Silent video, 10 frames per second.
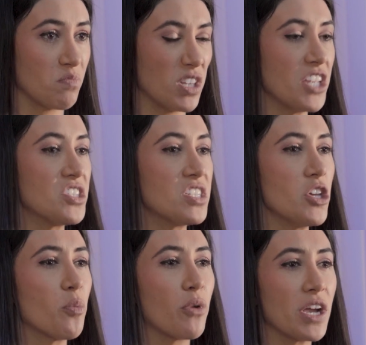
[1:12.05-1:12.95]
Let's say
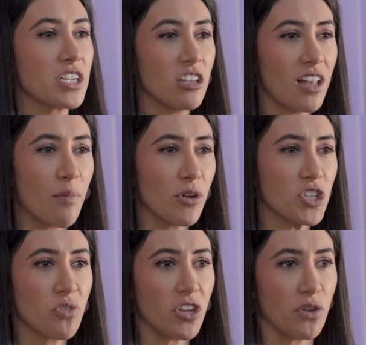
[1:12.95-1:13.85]
your brand
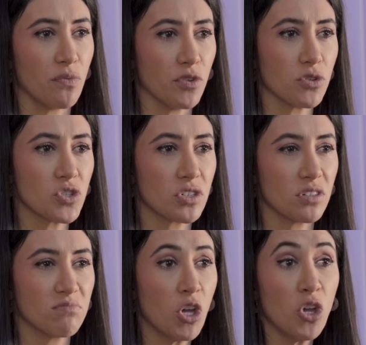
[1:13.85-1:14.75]
collaborates with an
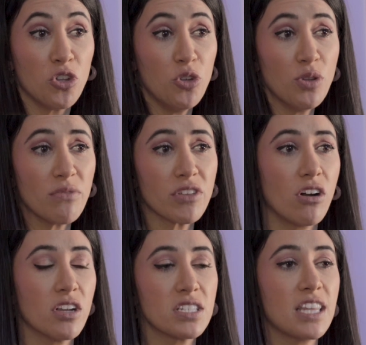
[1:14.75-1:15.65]
influencer. You love the
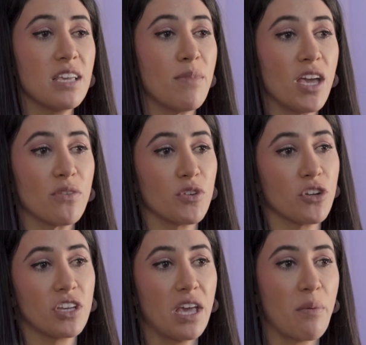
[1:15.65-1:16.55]
content they made for
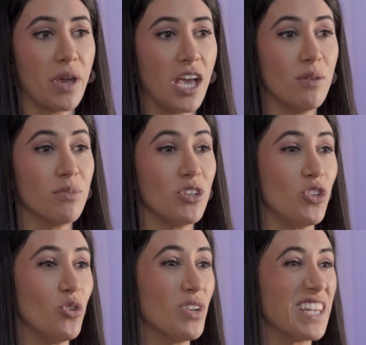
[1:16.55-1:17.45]
your campaign, but
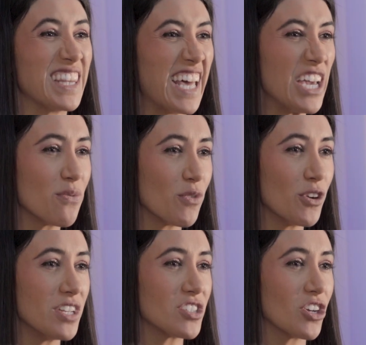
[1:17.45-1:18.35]
you'd like for
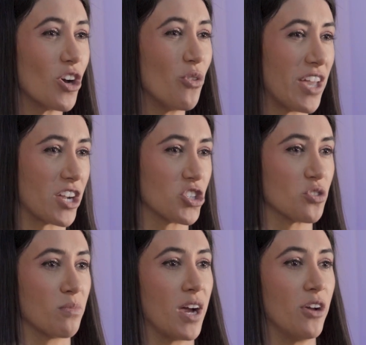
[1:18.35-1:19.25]
it to go the
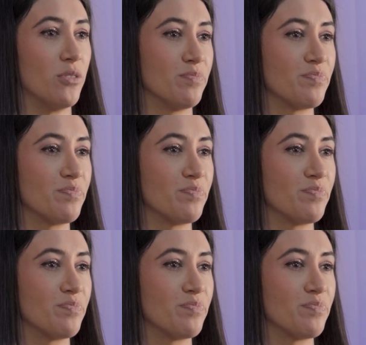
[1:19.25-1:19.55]
extra mile.